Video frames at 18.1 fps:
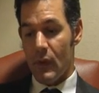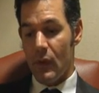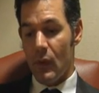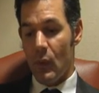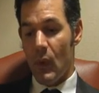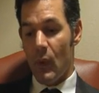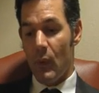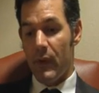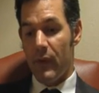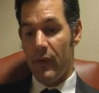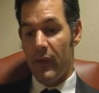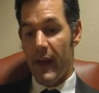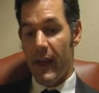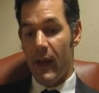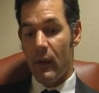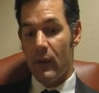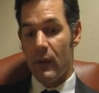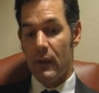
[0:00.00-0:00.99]
what we
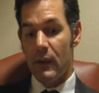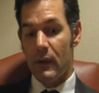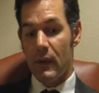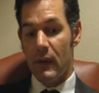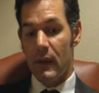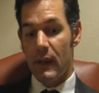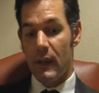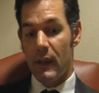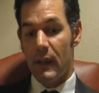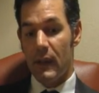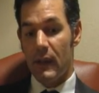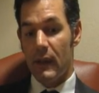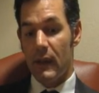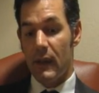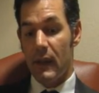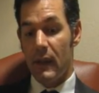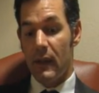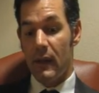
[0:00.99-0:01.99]
found
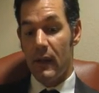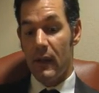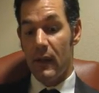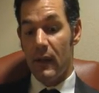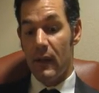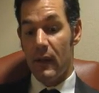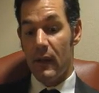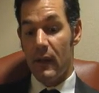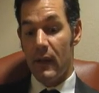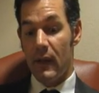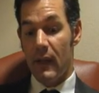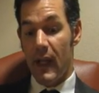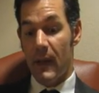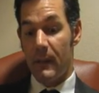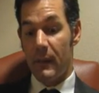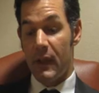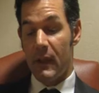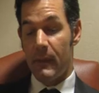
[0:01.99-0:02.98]
in the
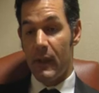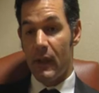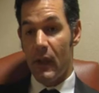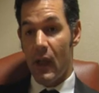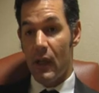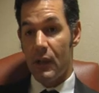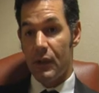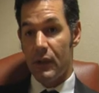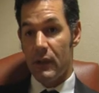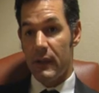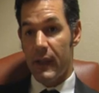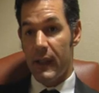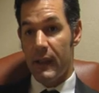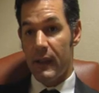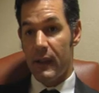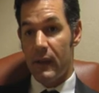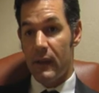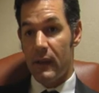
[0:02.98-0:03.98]
epidemiological
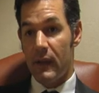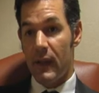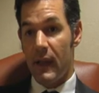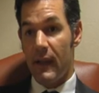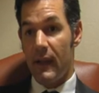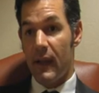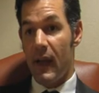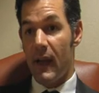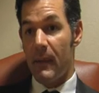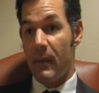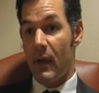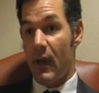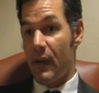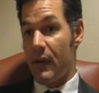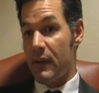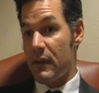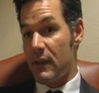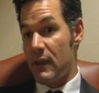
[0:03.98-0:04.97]
data, and the
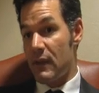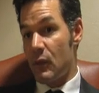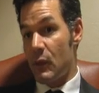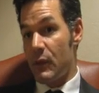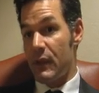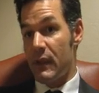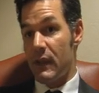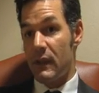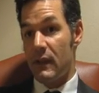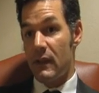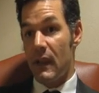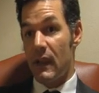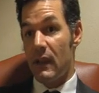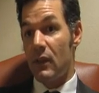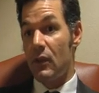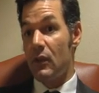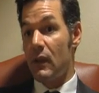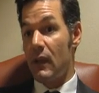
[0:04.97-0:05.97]
hypothesis, which is that
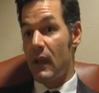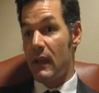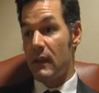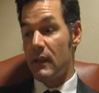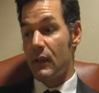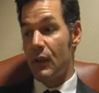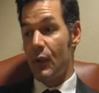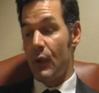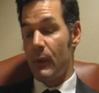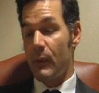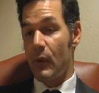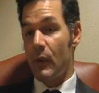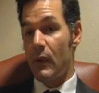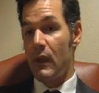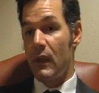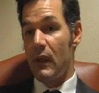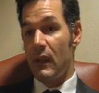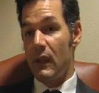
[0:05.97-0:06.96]
luteinizing
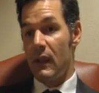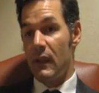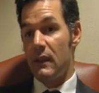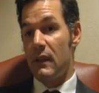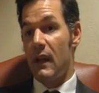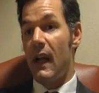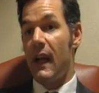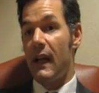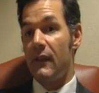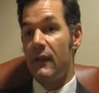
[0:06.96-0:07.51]
hormone is a high